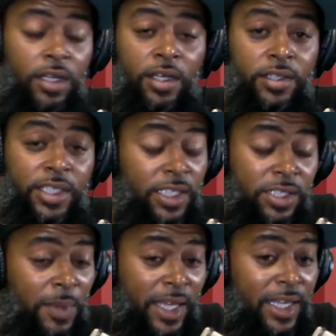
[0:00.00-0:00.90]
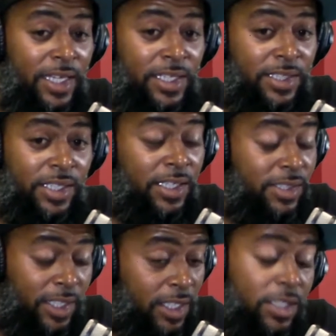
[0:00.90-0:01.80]
That doesn't make any sense.
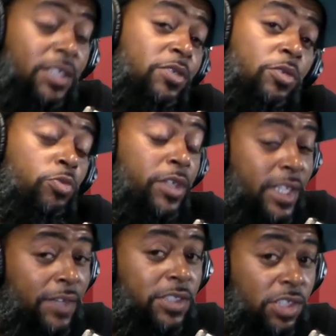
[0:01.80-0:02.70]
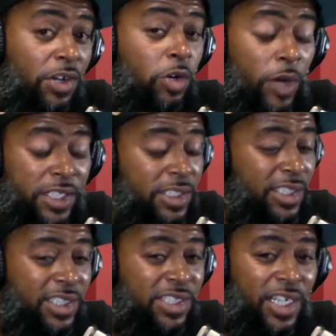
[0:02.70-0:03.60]
Like, that's you really have to start
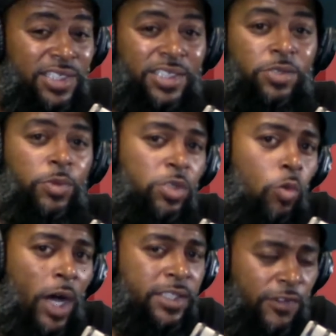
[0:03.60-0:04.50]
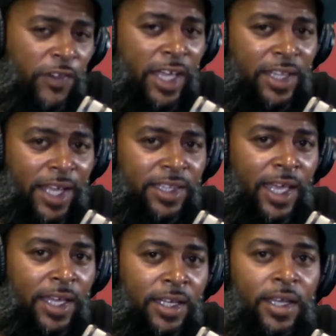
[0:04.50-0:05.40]
questioning the judges when you watch a fight like
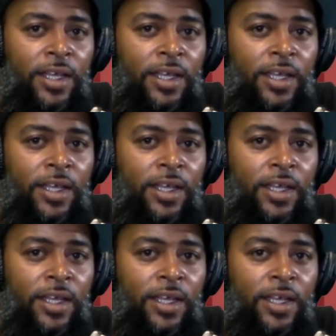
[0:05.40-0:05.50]
that.